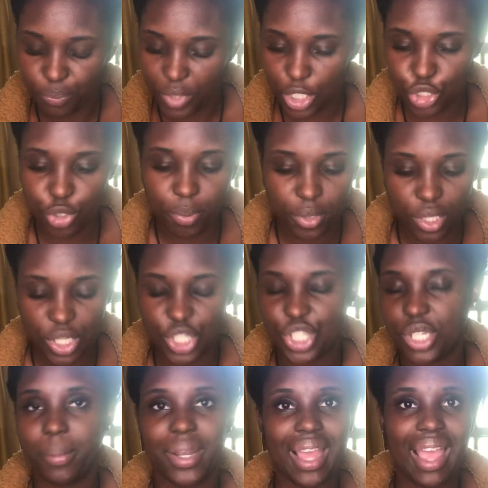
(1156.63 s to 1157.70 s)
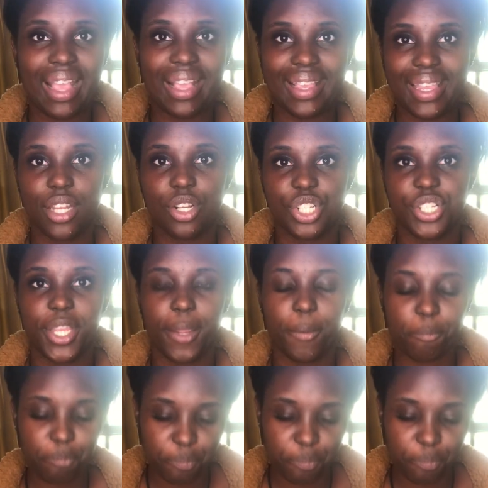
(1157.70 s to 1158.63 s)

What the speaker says: Jupiter and Gemini energy,